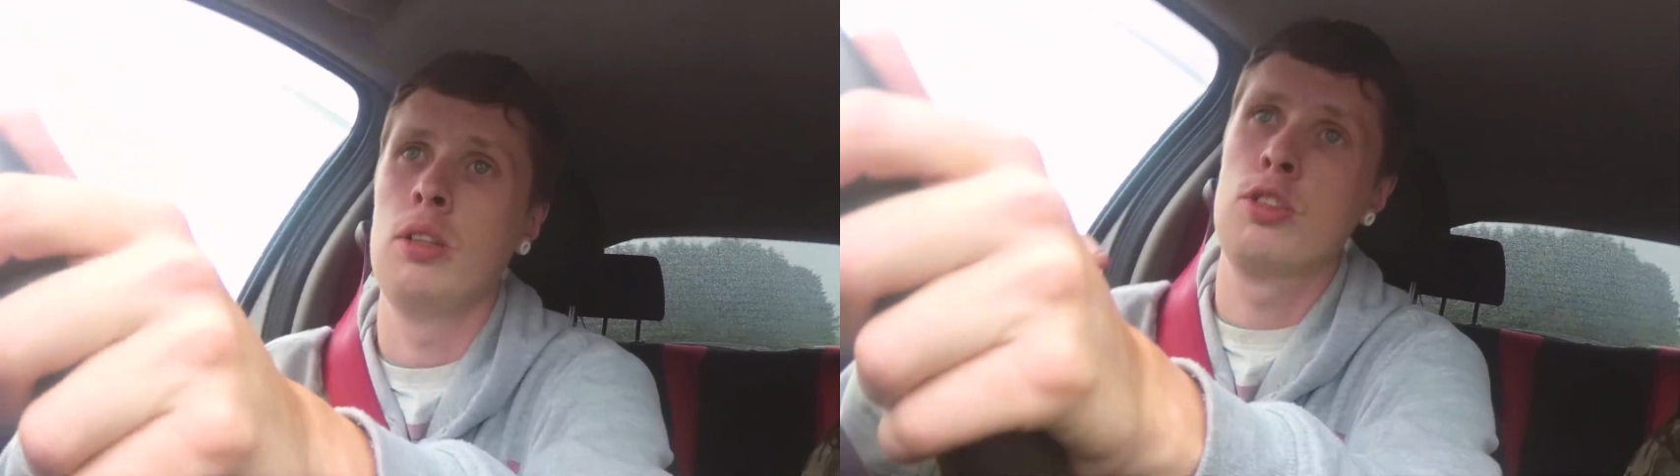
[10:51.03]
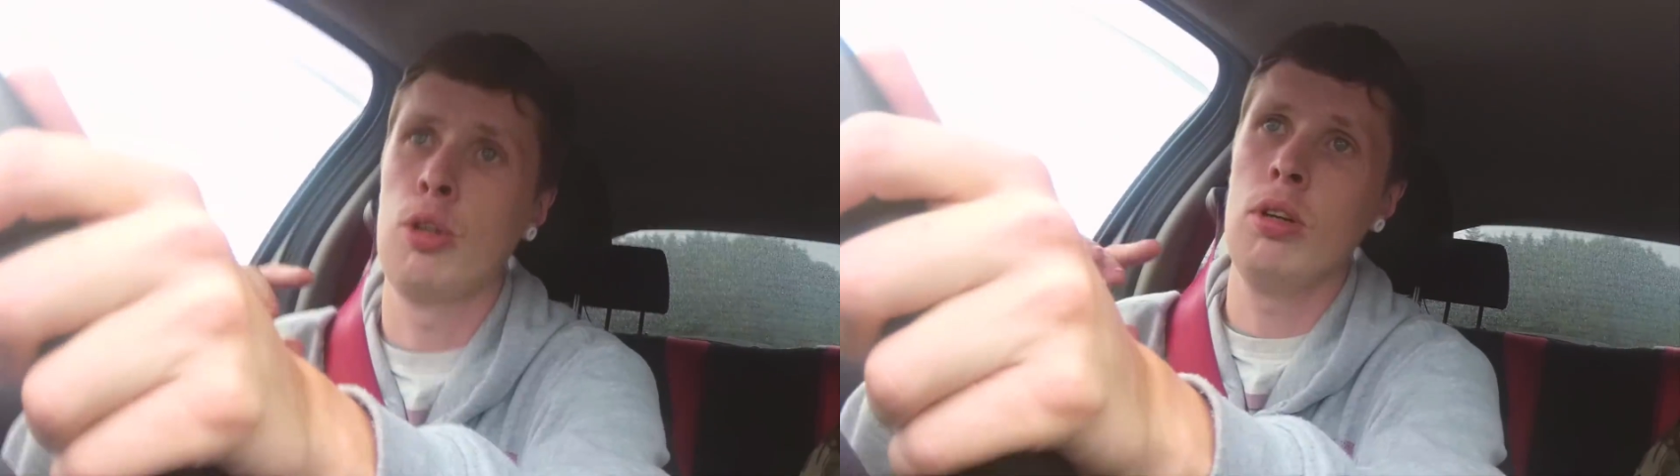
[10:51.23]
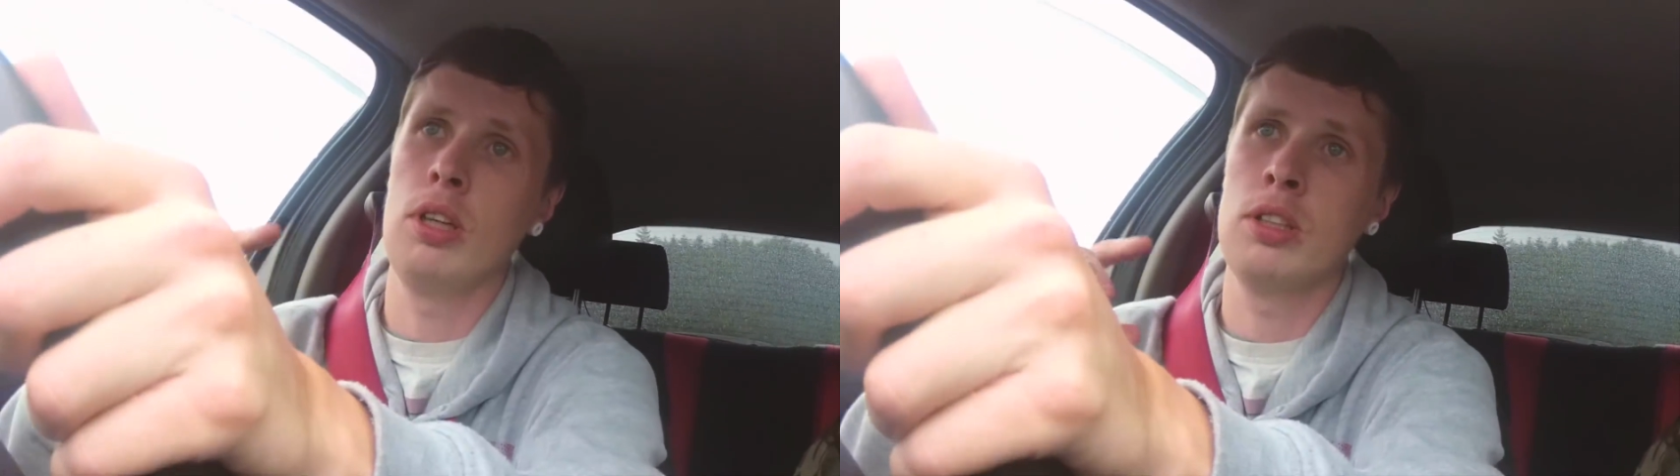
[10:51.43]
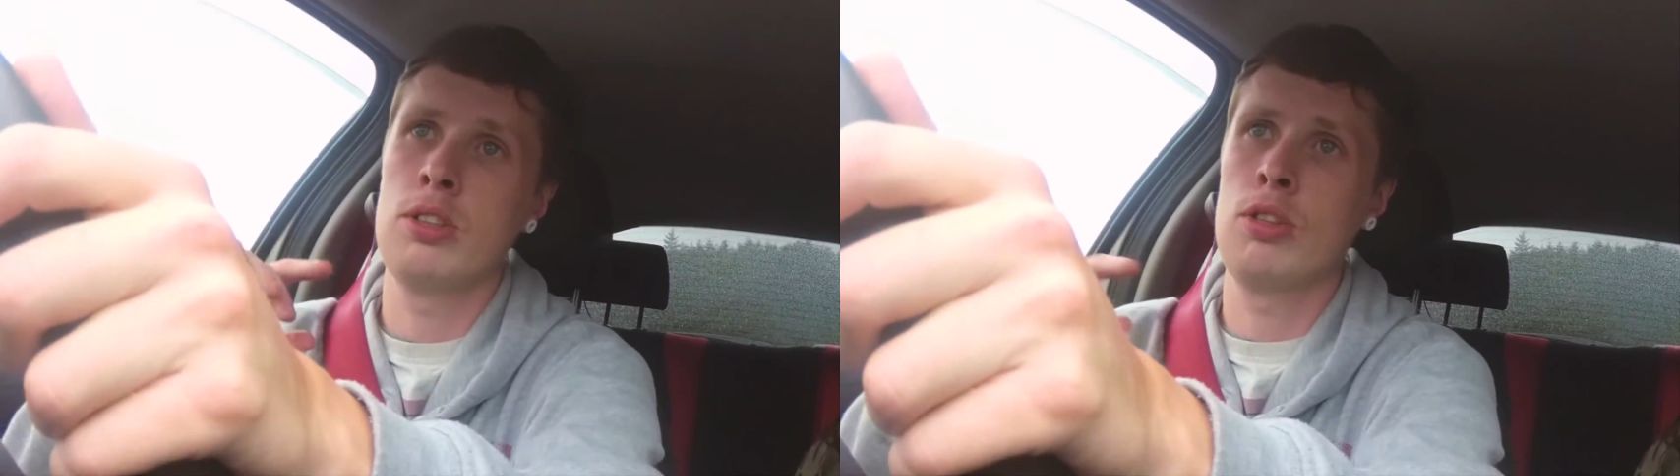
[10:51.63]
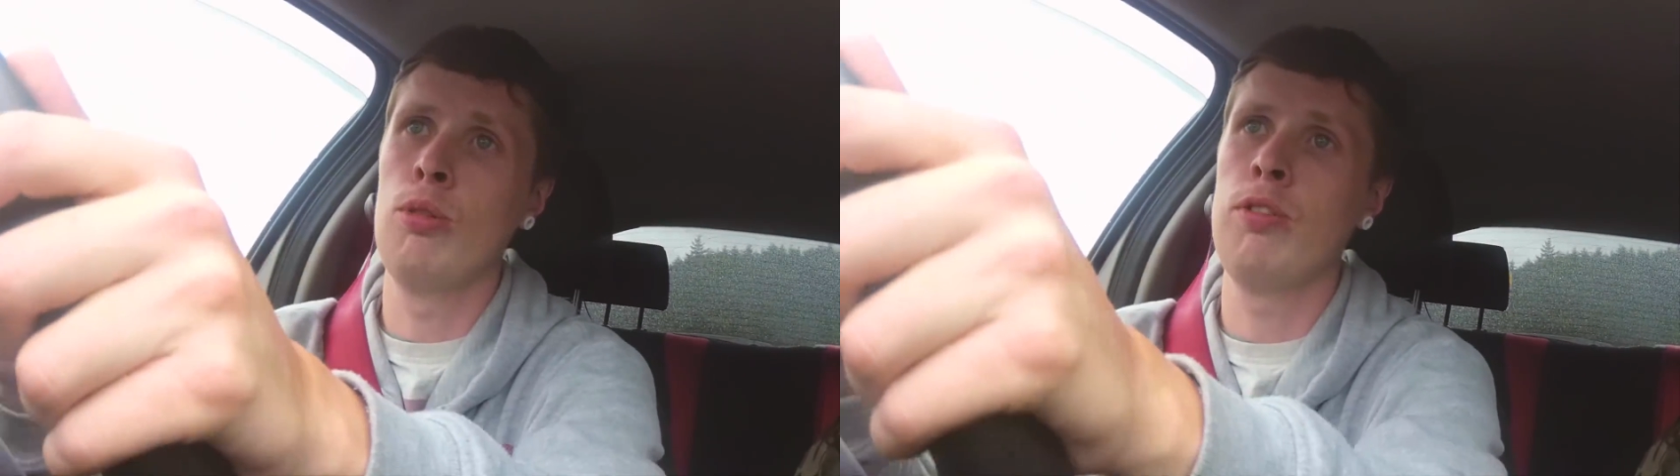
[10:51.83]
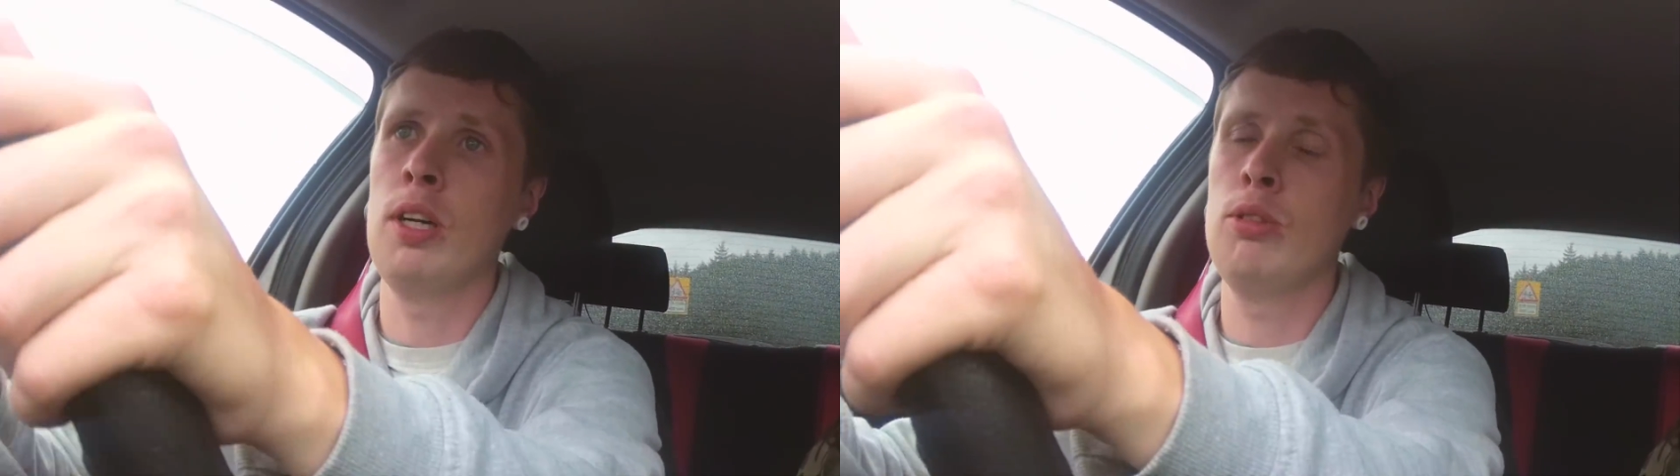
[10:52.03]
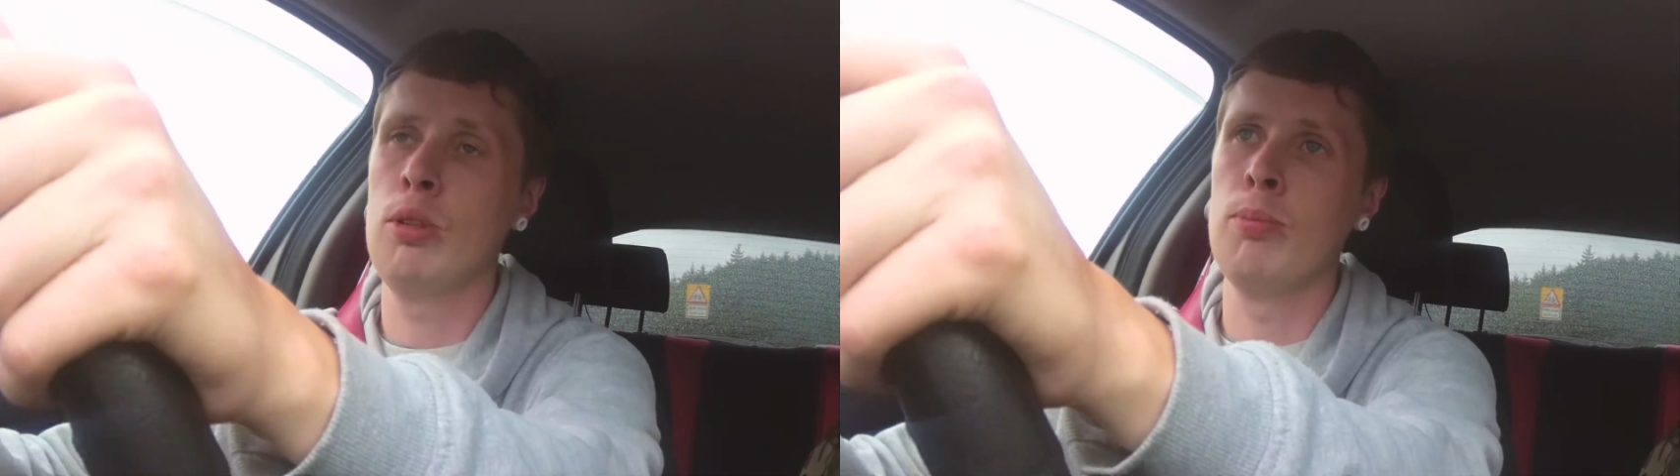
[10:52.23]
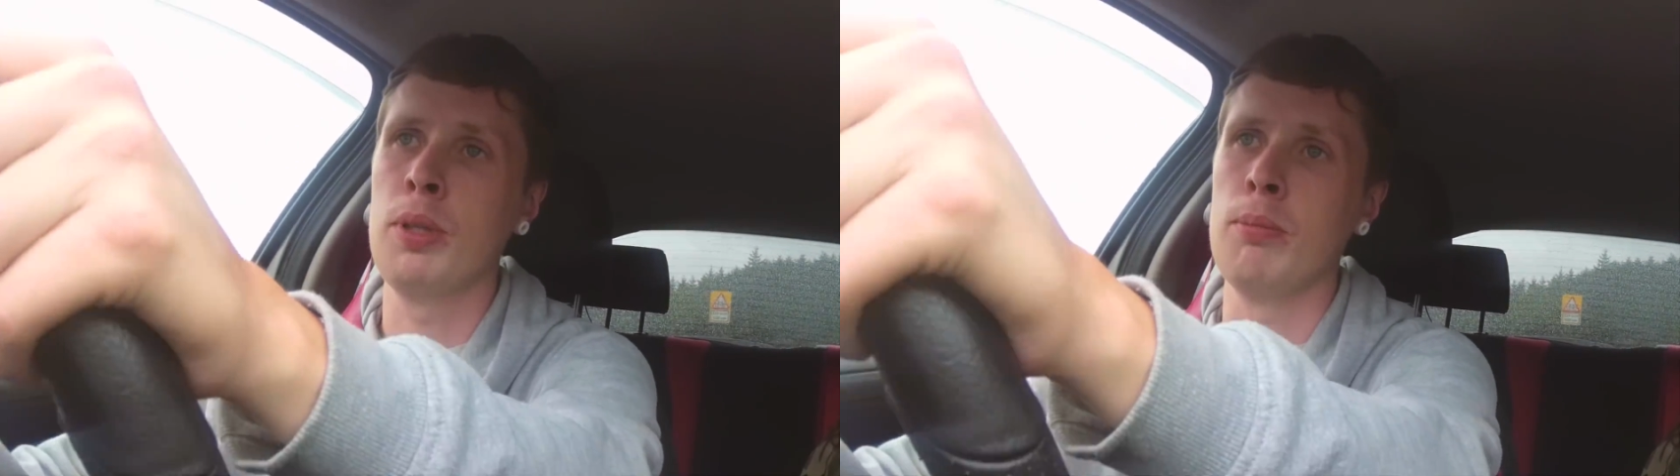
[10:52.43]
It's
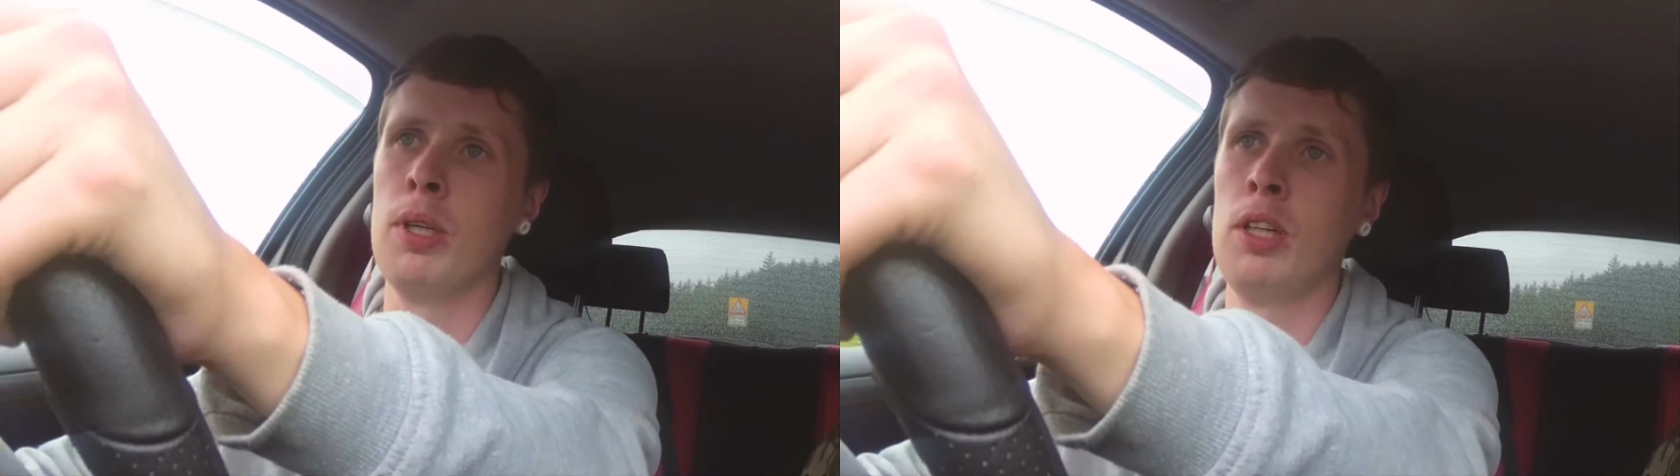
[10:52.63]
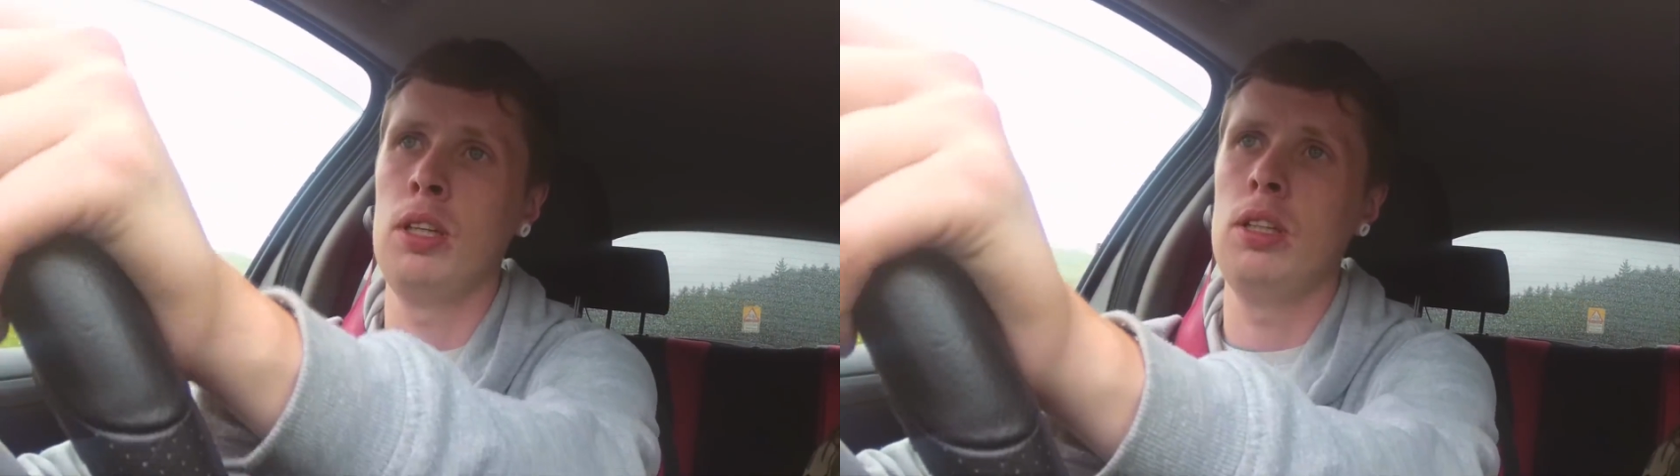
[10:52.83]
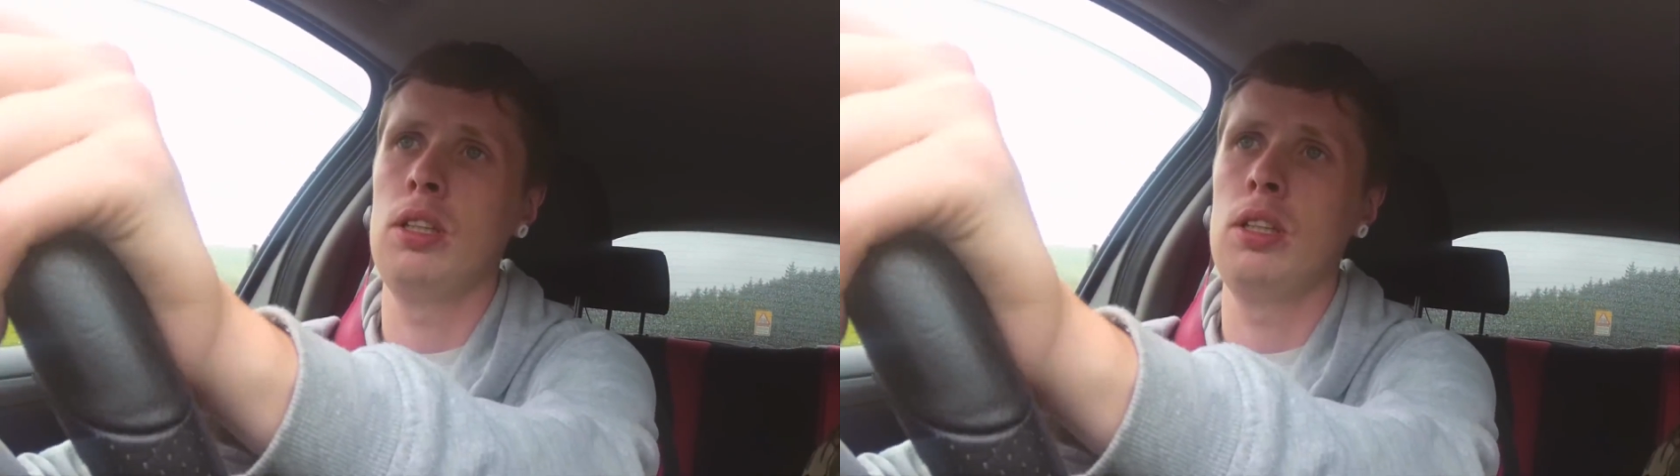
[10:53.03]
2,000 people,